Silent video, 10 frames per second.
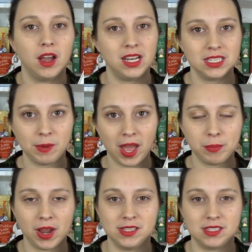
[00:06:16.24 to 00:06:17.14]
A little bit
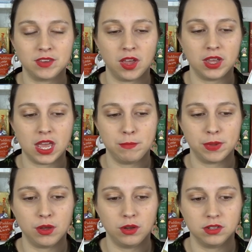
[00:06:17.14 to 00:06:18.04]
apprehensive going in,
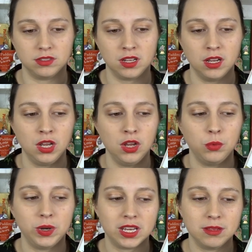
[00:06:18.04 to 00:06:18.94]
because
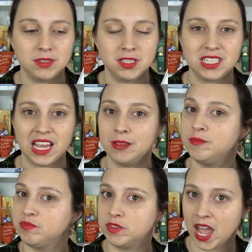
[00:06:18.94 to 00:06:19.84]
when it comes to, say,
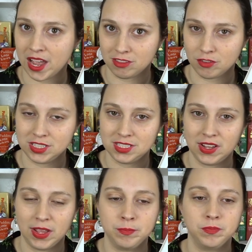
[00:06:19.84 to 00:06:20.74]
Agatha
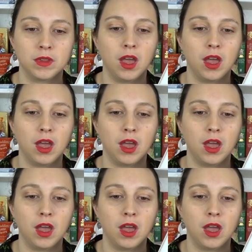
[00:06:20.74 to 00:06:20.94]
Christie,